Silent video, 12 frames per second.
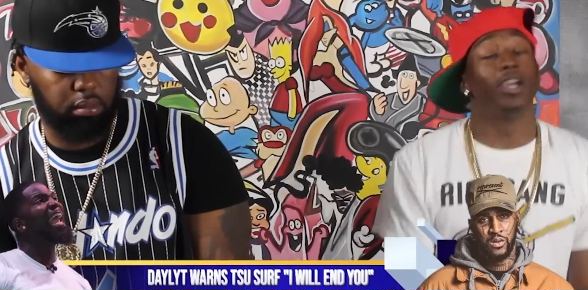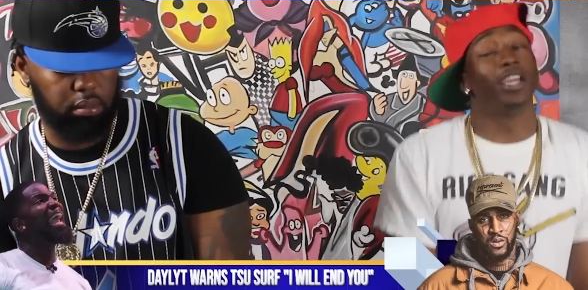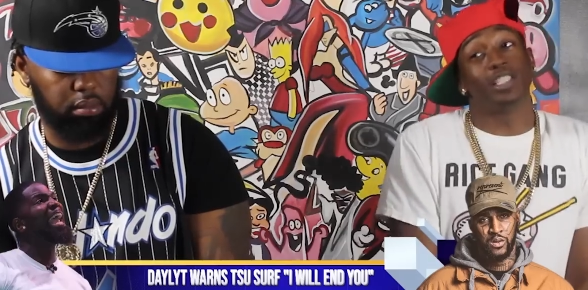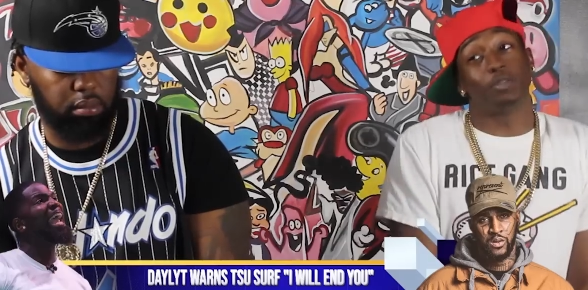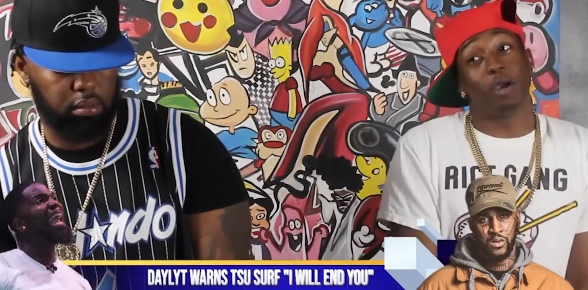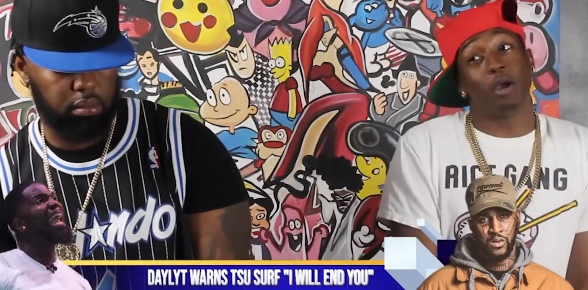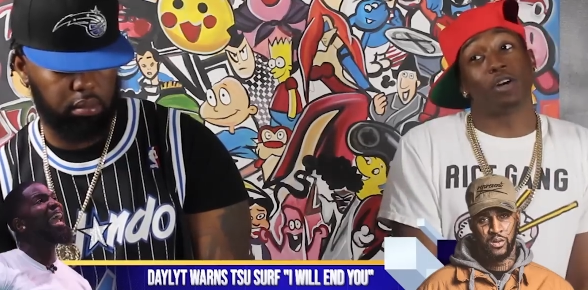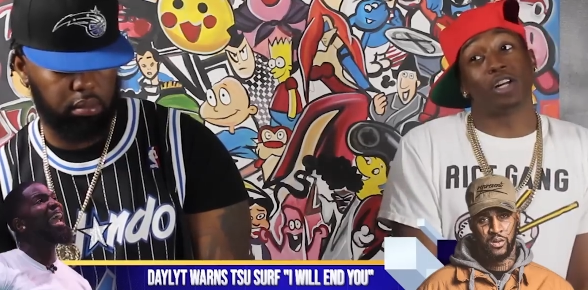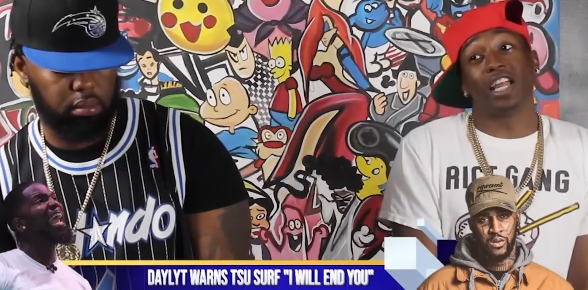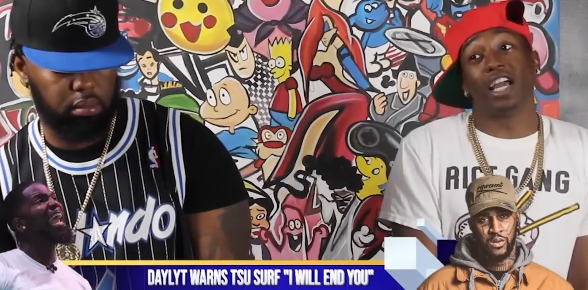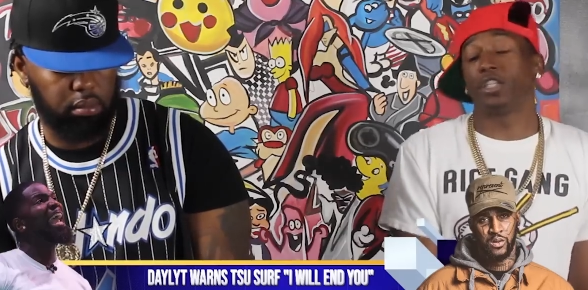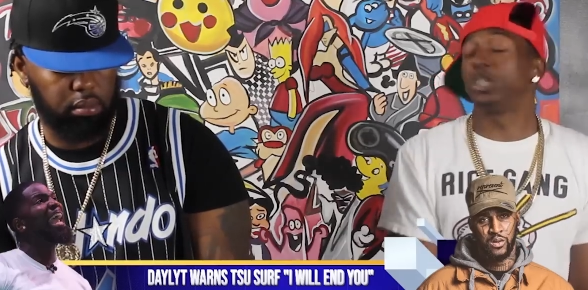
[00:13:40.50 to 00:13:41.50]
Speaker 1: It's Bill
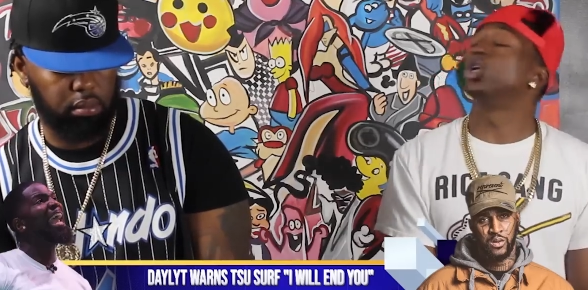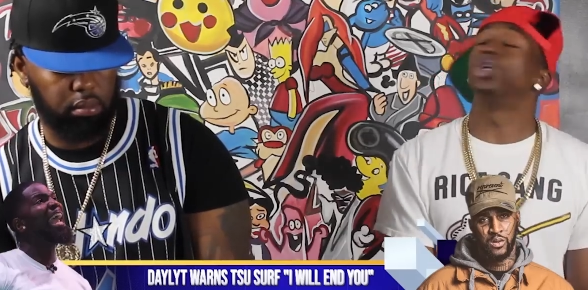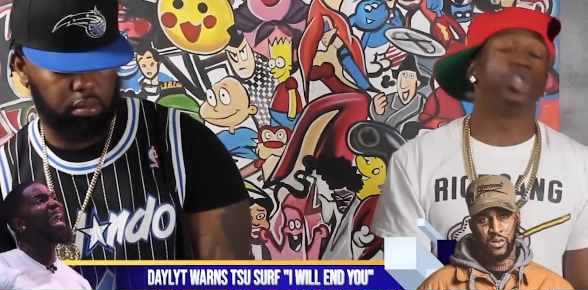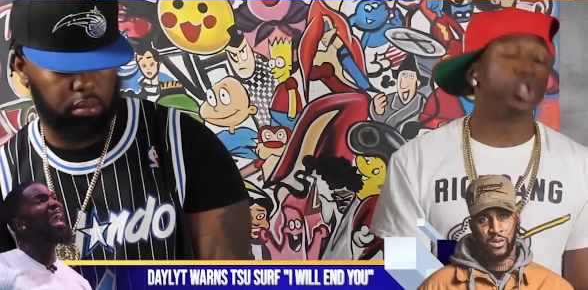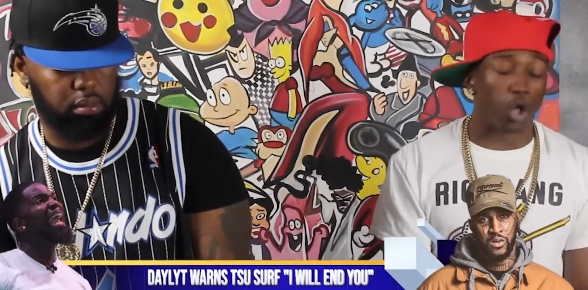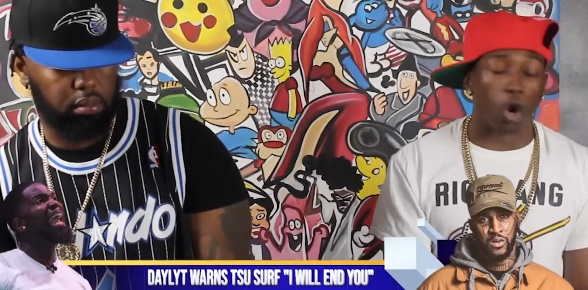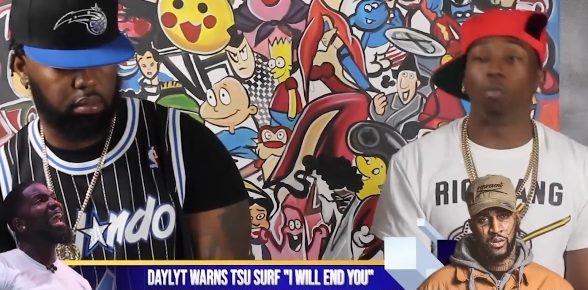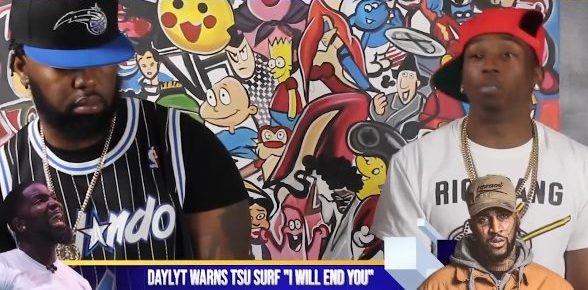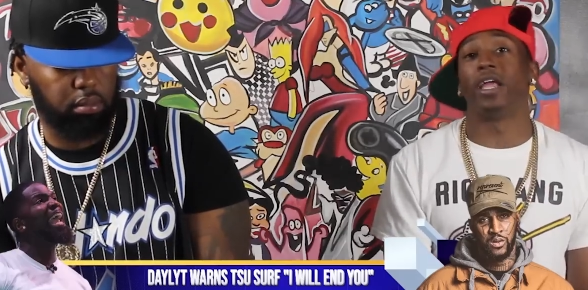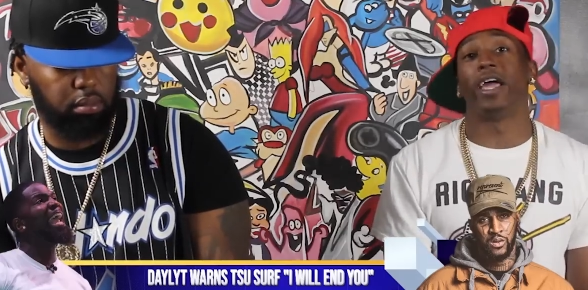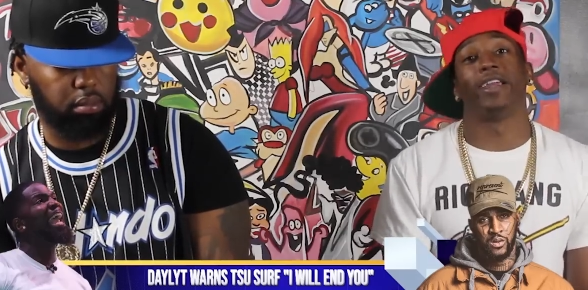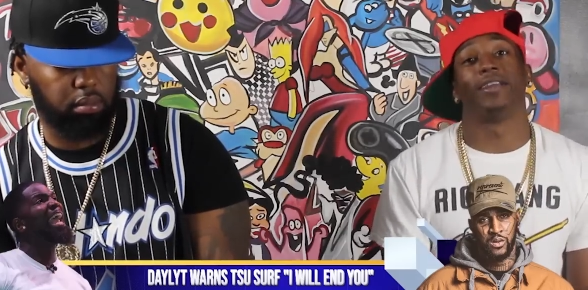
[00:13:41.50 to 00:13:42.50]
Collector. Don't
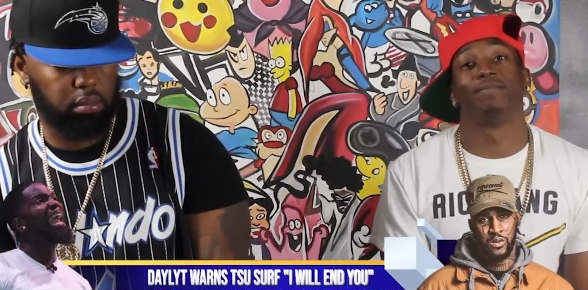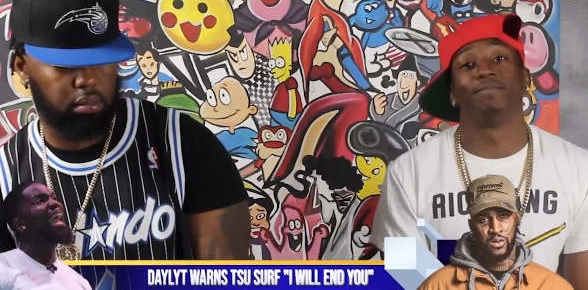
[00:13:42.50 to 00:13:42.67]
play.